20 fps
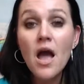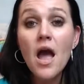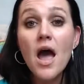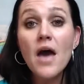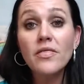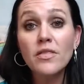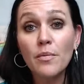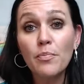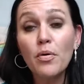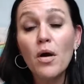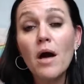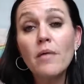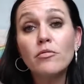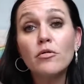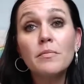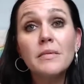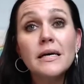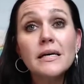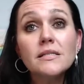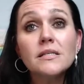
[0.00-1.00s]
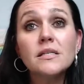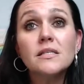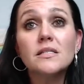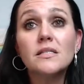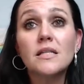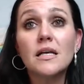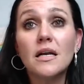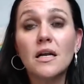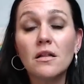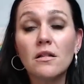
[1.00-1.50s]
And the problem is
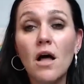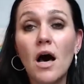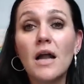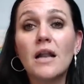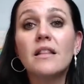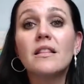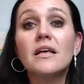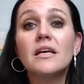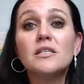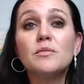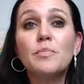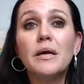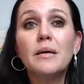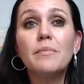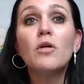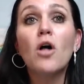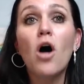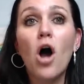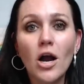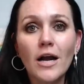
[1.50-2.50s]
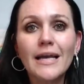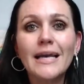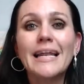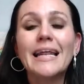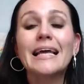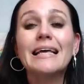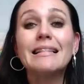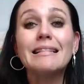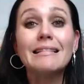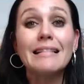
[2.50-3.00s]
that a lot of these people are
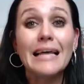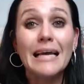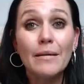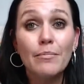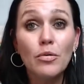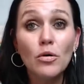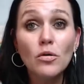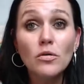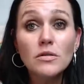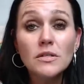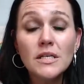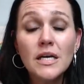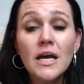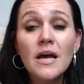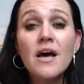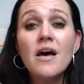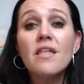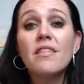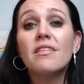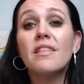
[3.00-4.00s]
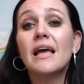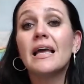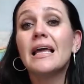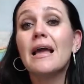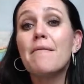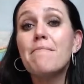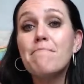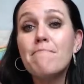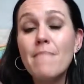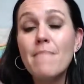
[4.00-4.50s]
getting labeled, they
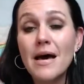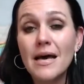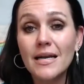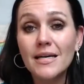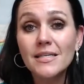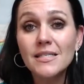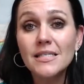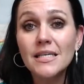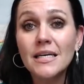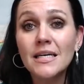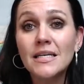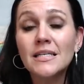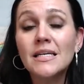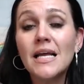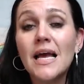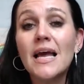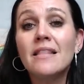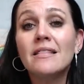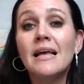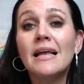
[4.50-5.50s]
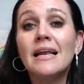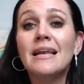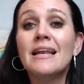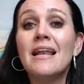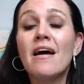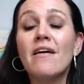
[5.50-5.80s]
get medicine, and they